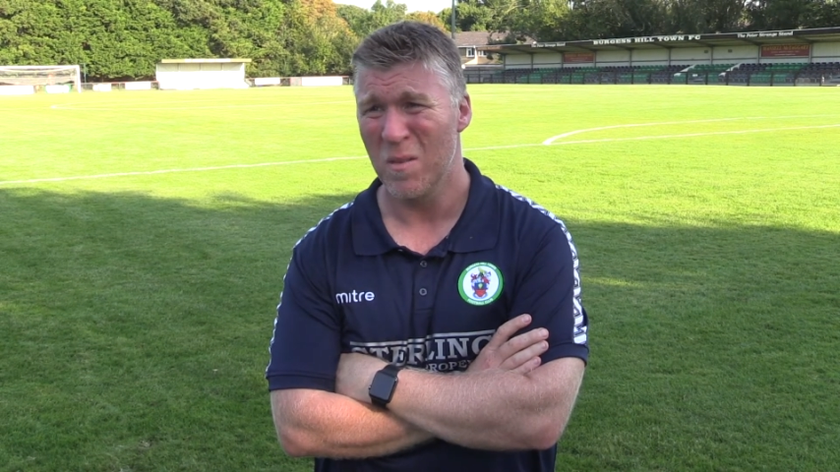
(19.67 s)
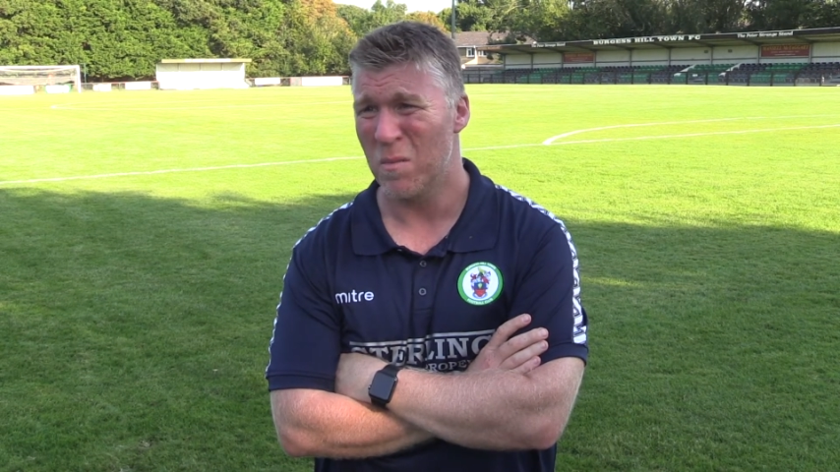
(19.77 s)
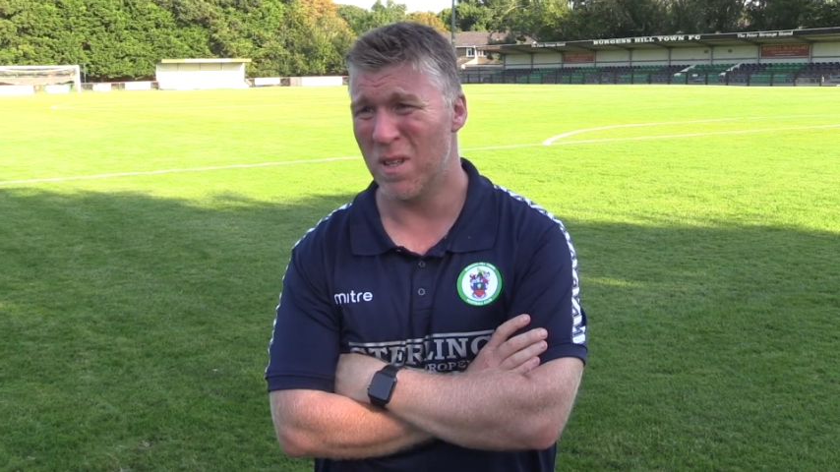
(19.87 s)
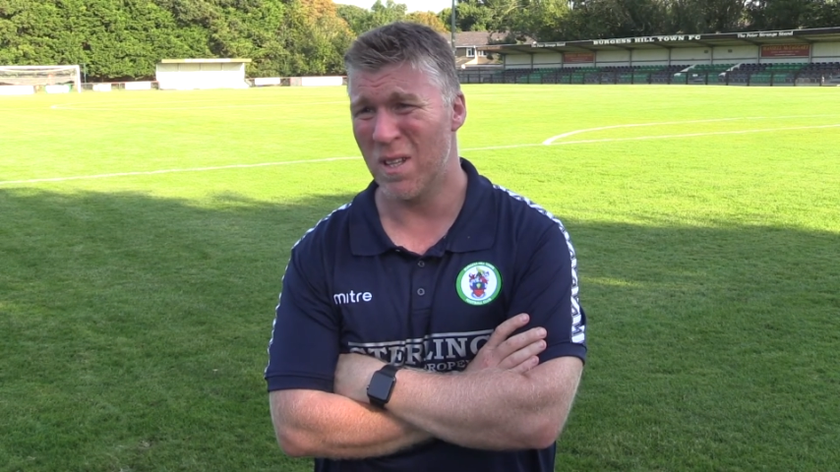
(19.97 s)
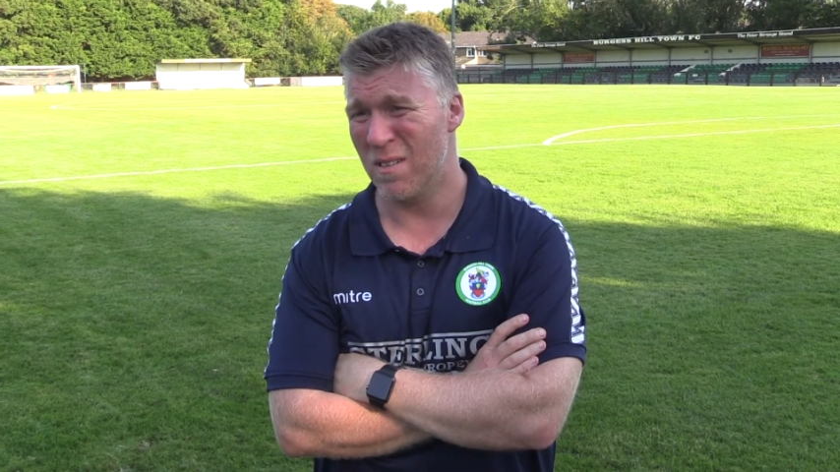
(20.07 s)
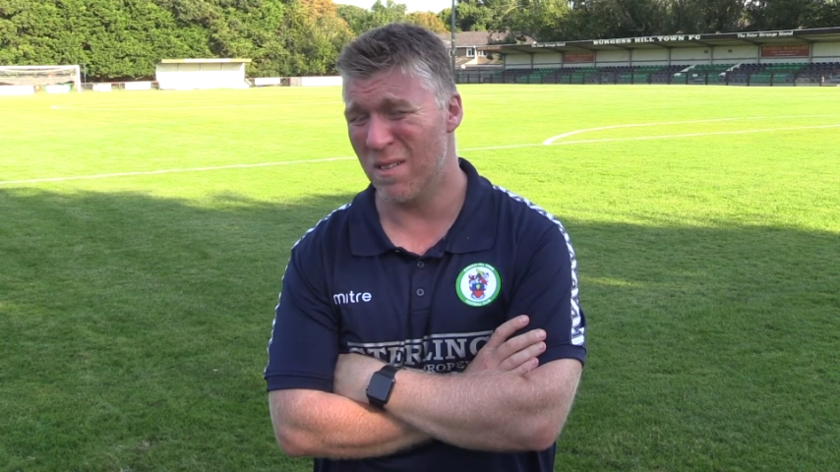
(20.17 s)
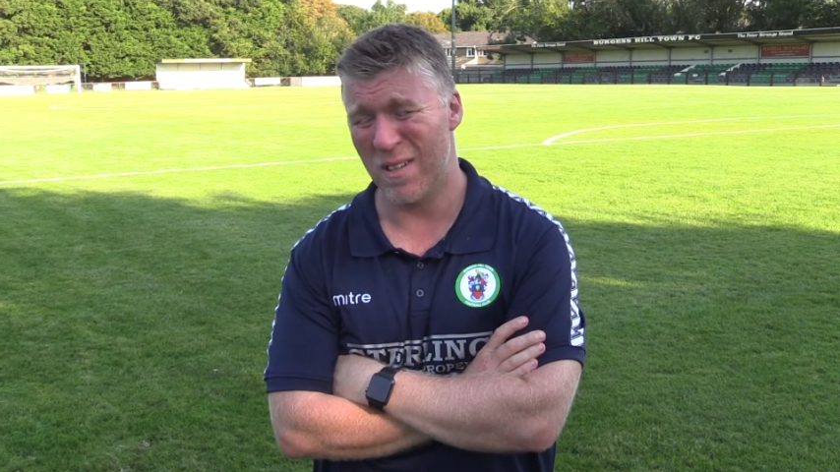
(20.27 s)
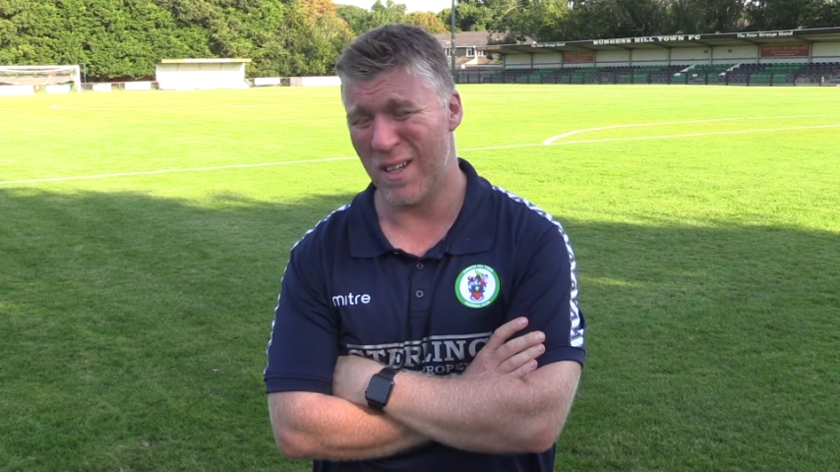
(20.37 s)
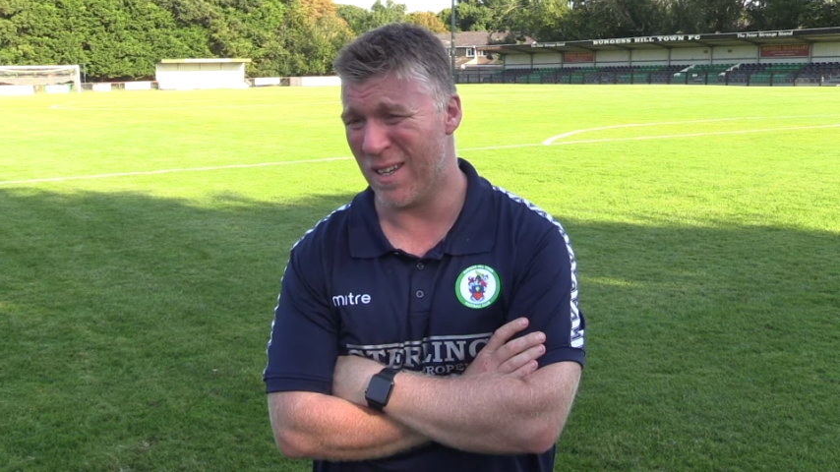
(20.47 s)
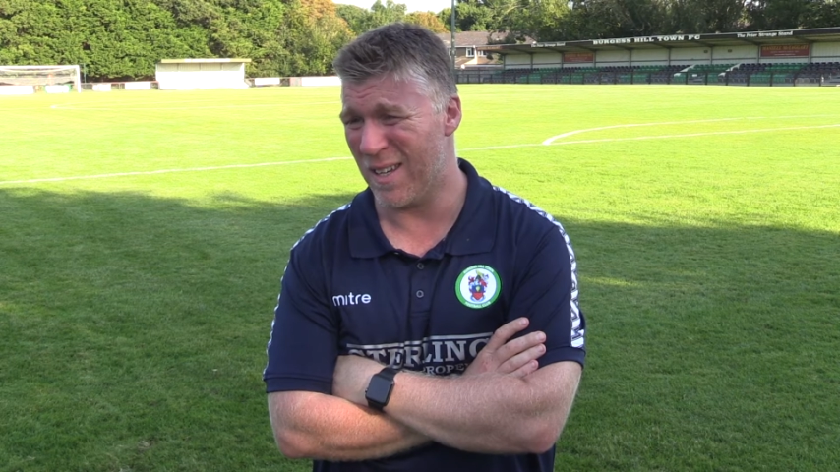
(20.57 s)
but
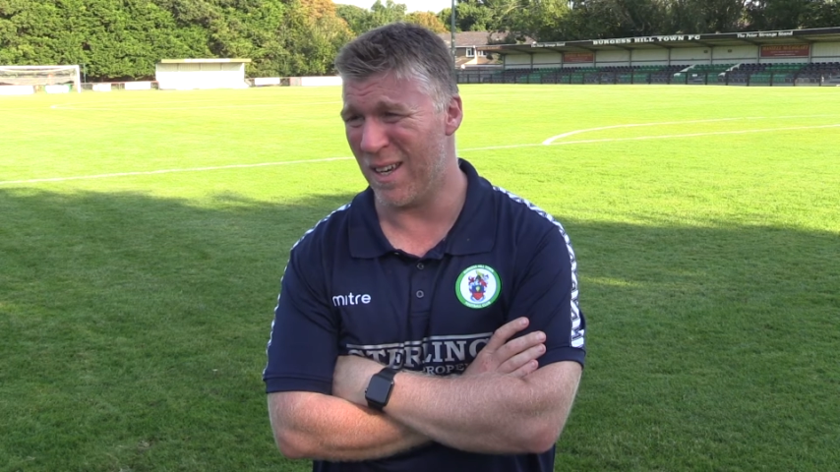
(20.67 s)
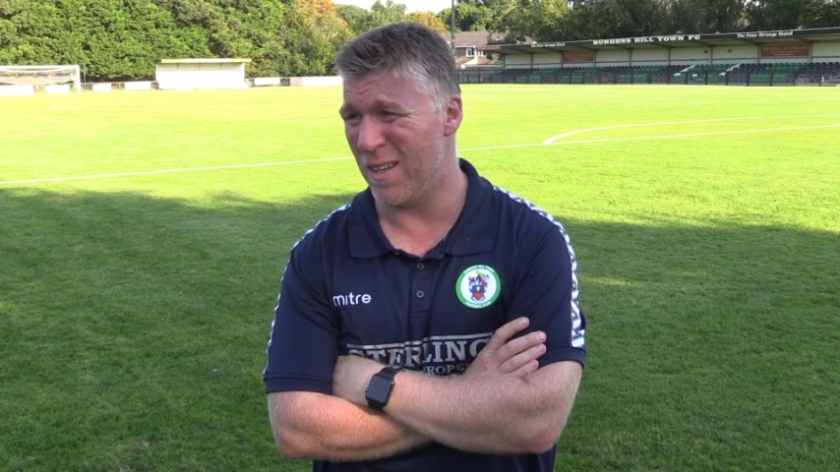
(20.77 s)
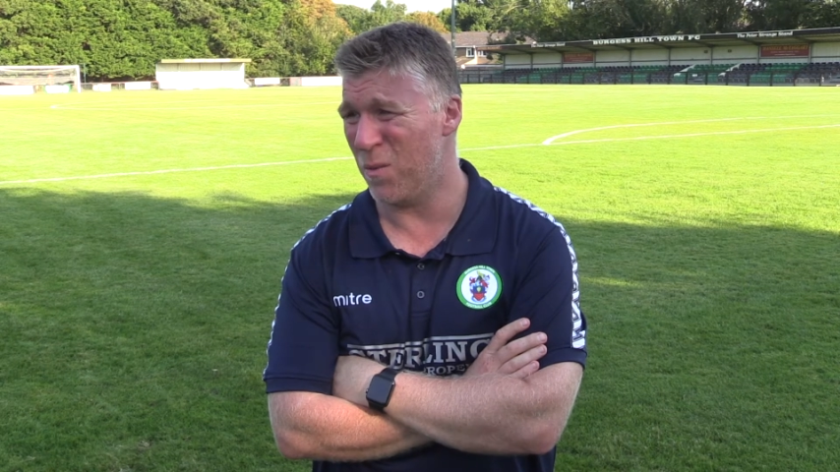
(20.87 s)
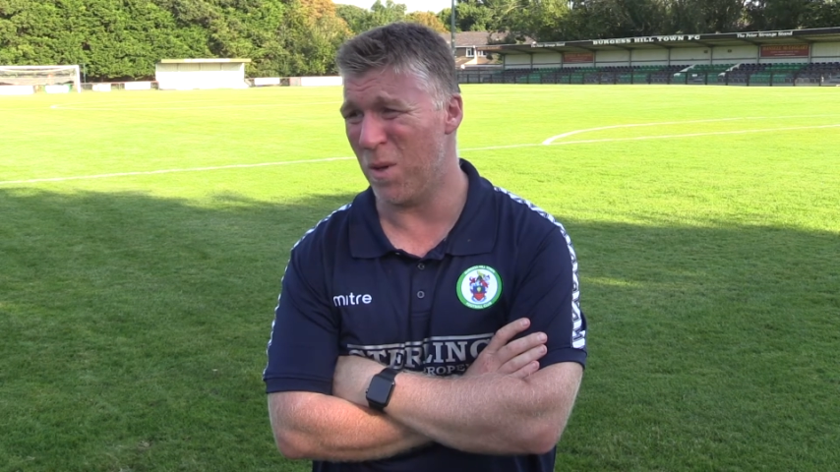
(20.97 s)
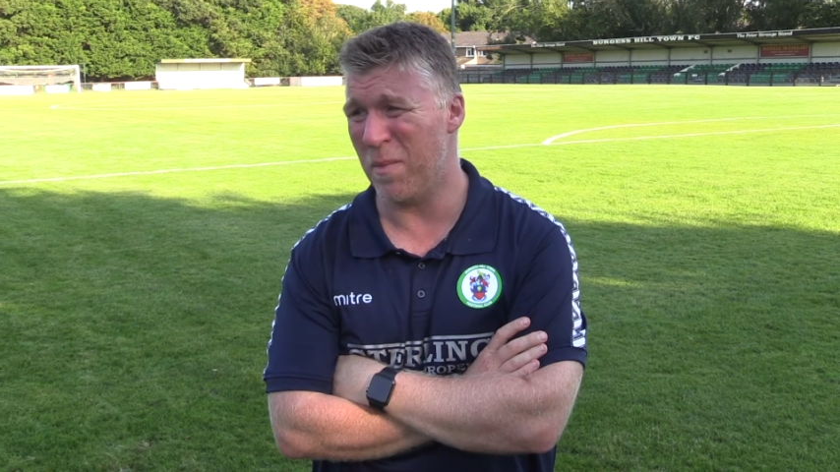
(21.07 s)
then again we're